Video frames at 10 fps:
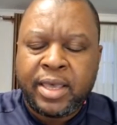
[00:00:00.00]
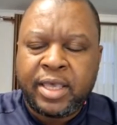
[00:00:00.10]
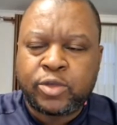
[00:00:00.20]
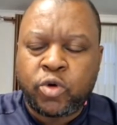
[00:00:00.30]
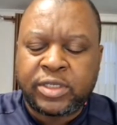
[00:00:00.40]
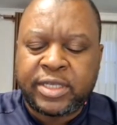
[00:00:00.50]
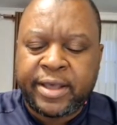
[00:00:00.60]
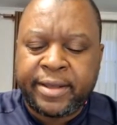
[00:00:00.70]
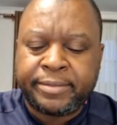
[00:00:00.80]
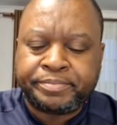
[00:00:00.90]
He's got
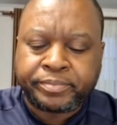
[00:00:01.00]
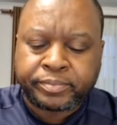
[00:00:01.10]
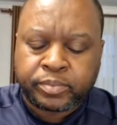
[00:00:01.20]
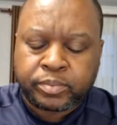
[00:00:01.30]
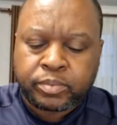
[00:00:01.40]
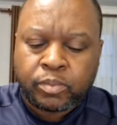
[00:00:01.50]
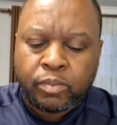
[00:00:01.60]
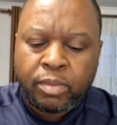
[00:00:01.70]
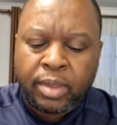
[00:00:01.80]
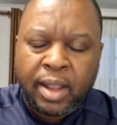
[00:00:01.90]

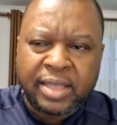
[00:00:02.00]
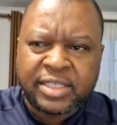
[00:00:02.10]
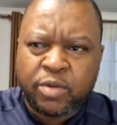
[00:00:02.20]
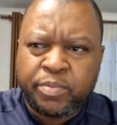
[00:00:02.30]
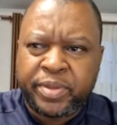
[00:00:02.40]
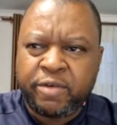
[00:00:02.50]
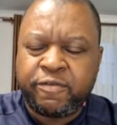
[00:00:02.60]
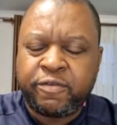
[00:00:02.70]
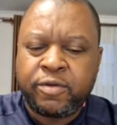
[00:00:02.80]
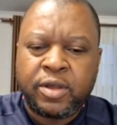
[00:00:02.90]

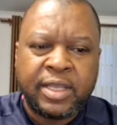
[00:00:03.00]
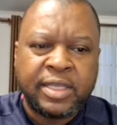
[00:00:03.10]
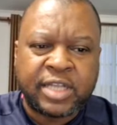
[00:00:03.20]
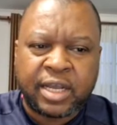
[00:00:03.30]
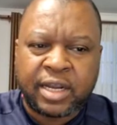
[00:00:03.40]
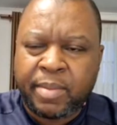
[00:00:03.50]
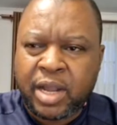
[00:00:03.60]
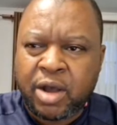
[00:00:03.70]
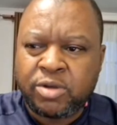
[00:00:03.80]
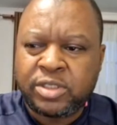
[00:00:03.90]
SANU-PF Instagram
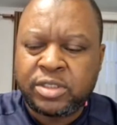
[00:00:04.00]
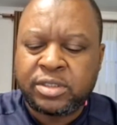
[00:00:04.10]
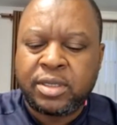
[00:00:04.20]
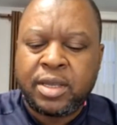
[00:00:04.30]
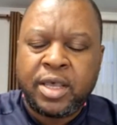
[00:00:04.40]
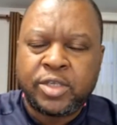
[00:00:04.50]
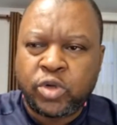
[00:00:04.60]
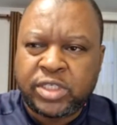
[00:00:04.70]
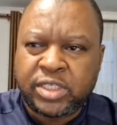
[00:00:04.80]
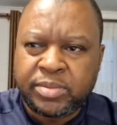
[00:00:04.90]
accounts. He's
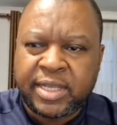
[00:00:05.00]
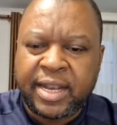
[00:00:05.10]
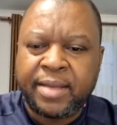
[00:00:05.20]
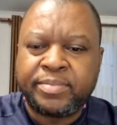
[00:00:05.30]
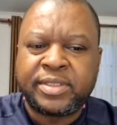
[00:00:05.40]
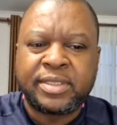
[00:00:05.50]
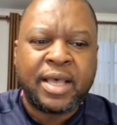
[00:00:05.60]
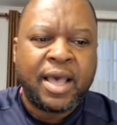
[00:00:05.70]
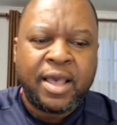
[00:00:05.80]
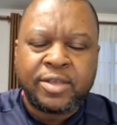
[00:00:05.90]
got Zim Celebs.
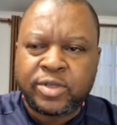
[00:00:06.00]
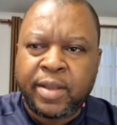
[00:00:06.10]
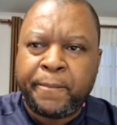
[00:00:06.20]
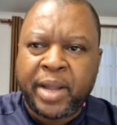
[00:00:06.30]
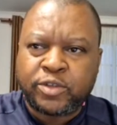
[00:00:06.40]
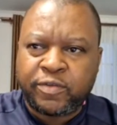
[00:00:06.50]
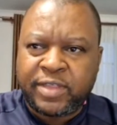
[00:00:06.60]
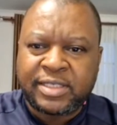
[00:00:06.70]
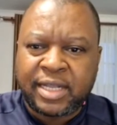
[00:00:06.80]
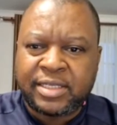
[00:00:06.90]
He's got a bunch of
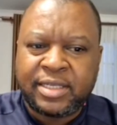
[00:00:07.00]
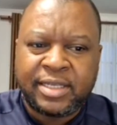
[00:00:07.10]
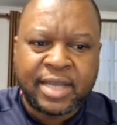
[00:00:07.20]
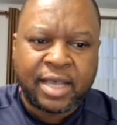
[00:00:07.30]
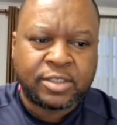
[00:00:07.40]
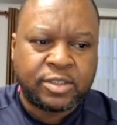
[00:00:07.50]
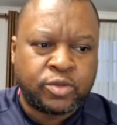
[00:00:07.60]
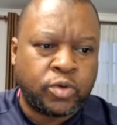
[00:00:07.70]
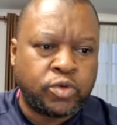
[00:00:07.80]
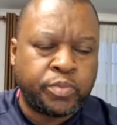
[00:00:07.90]
things that he does
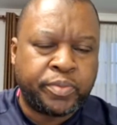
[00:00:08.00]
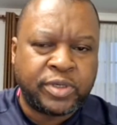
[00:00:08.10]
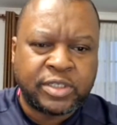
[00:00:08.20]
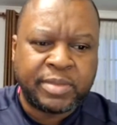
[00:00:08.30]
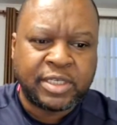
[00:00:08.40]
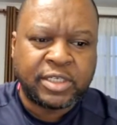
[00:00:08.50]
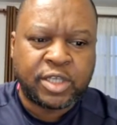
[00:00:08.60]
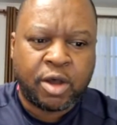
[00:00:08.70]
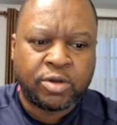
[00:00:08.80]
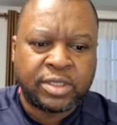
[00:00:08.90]
to put his message
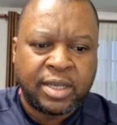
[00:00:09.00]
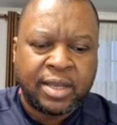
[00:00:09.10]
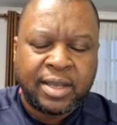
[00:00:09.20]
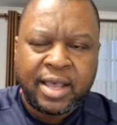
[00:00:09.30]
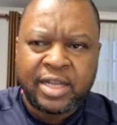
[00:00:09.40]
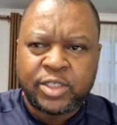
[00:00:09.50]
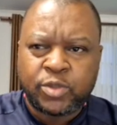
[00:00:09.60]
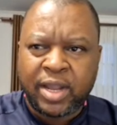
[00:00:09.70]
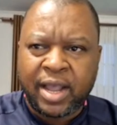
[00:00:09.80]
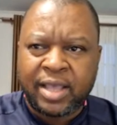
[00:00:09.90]
out. And
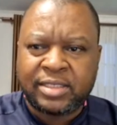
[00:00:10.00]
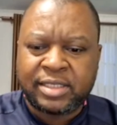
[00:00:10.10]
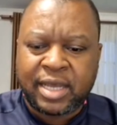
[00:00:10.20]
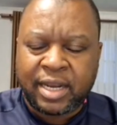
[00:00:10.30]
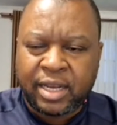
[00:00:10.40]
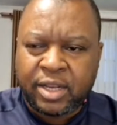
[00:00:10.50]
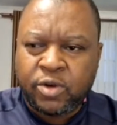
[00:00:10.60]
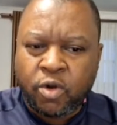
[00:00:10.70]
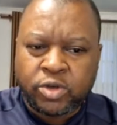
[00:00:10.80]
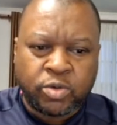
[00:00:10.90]
Chiwenga is currently
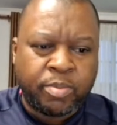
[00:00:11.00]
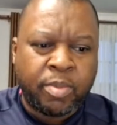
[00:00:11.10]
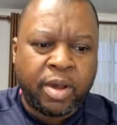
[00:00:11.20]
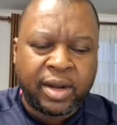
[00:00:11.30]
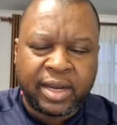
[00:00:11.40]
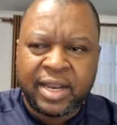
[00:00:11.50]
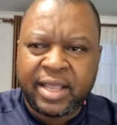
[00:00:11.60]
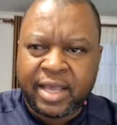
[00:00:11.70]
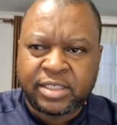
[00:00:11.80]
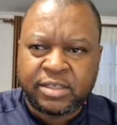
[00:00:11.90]
not
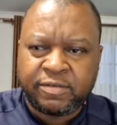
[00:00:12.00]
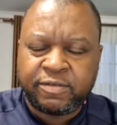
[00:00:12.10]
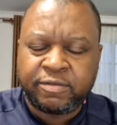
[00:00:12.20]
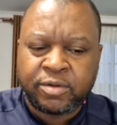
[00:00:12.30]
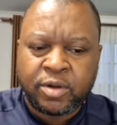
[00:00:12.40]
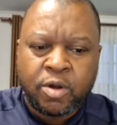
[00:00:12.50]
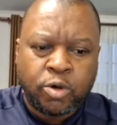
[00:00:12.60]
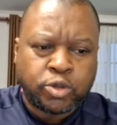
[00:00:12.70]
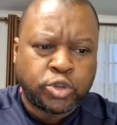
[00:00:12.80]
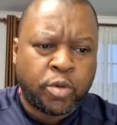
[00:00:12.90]
really active
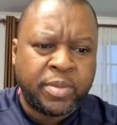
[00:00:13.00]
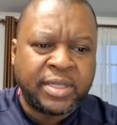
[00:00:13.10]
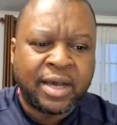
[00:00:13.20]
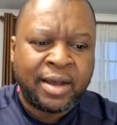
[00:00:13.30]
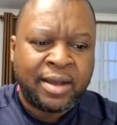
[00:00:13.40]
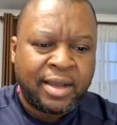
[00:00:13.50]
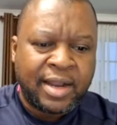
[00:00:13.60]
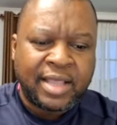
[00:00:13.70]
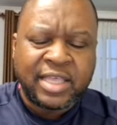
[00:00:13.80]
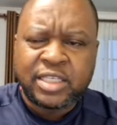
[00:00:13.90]
on social media.
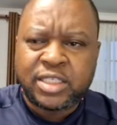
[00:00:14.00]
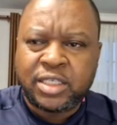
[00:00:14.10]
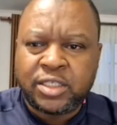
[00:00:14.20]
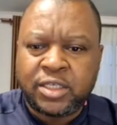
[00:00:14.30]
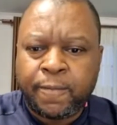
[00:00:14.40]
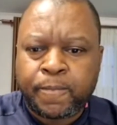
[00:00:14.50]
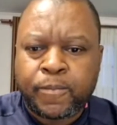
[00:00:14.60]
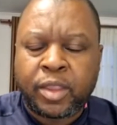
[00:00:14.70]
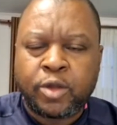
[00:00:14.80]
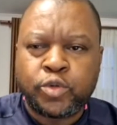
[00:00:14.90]
And I think it's easy
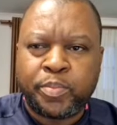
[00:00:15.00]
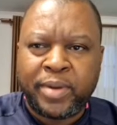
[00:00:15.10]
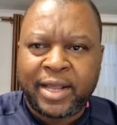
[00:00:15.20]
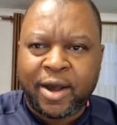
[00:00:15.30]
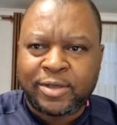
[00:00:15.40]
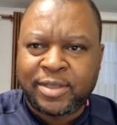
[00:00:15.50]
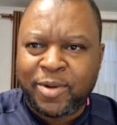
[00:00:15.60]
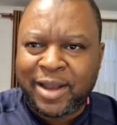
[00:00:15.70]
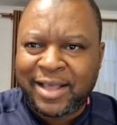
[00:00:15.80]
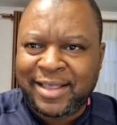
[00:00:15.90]
to black out
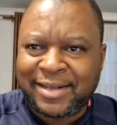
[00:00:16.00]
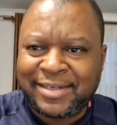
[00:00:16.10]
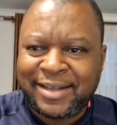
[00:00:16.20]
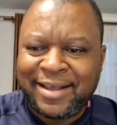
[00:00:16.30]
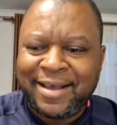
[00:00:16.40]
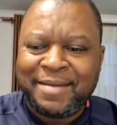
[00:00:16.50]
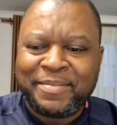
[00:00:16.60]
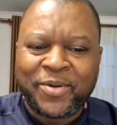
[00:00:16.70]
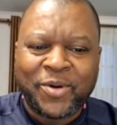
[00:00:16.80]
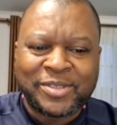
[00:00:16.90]
someone like that,
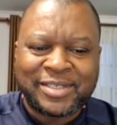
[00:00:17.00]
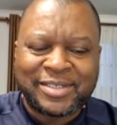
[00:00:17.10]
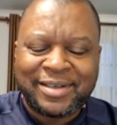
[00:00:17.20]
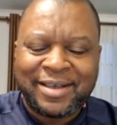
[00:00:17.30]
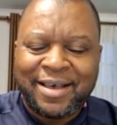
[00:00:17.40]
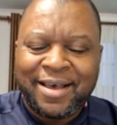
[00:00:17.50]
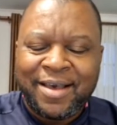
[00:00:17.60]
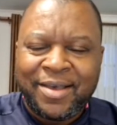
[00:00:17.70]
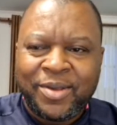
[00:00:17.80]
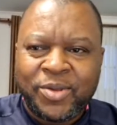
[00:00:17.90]
because
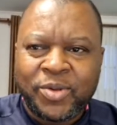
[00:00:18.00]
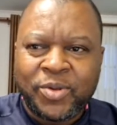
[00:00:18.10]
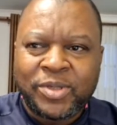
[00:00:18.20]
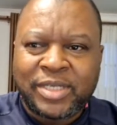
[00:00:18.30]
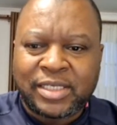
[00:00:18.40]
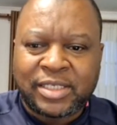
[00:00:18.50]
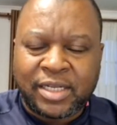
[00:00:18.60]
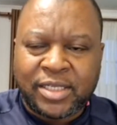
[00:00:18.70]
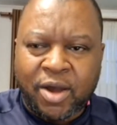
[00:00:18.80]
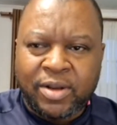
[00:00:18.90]
you just
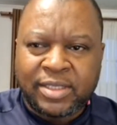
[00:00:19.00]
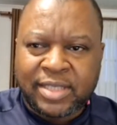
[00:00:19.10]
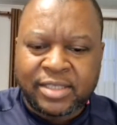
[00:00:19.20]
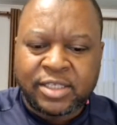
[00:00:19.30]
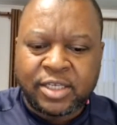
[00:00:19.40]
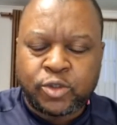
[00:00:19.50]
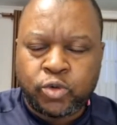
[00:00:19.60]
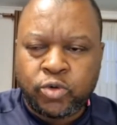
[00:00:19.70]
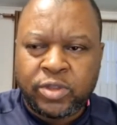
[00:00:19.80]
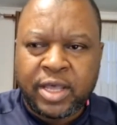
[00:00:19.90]
shut down his access
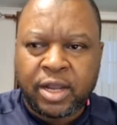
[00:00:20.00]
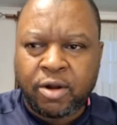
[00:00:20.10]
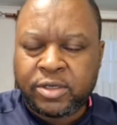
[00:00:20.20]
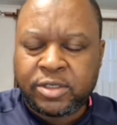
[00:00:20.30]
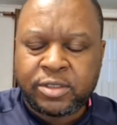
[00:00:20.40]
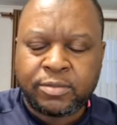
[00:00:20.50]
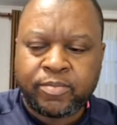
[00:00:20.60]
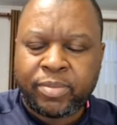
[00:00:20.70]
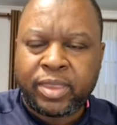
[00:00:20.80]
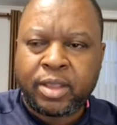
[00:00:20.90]
to the Herald,
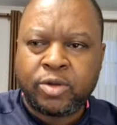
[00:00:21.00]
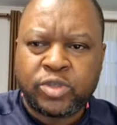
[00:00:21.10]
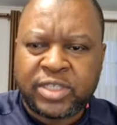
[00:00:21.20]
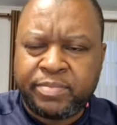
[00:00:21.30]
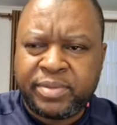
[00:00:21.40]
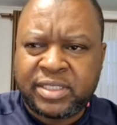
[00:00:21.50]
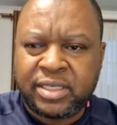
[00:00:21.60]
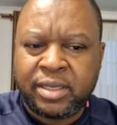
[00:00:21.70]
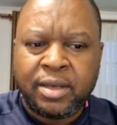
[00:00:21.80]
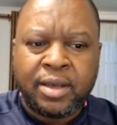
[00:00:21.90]
to
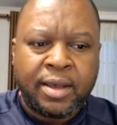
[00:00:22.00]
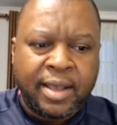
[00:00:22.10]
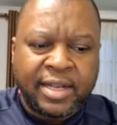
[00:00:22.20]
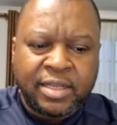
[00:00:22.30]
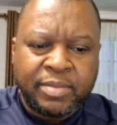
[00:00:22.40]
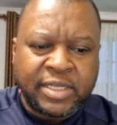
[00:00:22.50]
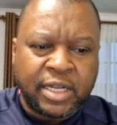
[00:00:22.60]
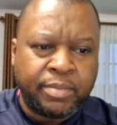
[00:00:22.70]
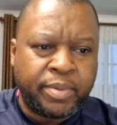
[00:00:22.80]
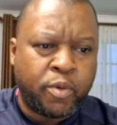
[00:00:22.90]
ZBC, and
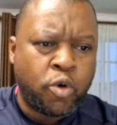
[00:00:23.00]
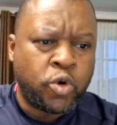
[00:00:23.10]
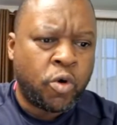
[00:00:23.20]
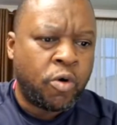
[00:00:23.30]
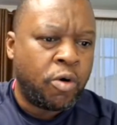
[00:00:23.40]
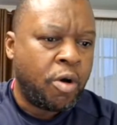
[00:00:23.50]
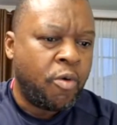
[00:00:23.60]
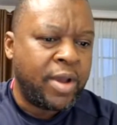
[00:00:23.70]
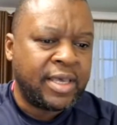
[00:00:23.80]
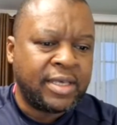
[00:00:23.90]
immediately people won't know
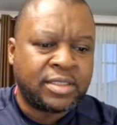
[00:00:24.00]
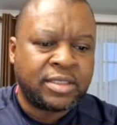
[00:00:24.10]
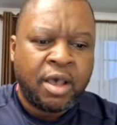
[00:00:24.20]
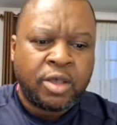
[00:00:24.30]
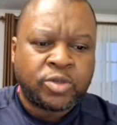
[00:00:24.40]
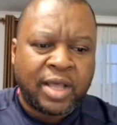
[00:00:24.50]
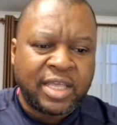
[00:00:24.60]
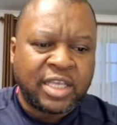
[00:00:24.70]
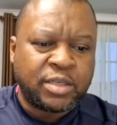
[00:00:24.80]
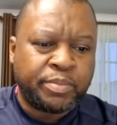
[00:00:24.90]
where he is. So I
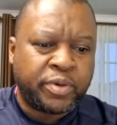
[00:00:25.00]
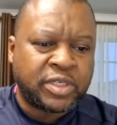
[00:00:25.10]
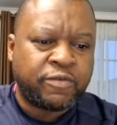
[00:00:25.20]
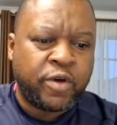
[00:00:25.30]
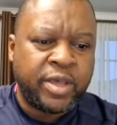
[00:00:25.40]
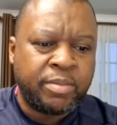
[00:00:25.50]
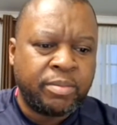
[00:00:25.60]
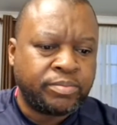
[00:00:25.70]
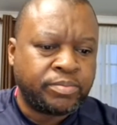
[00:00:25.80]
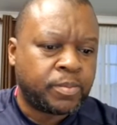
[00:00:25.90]
think it's important for
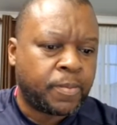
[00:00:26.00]
him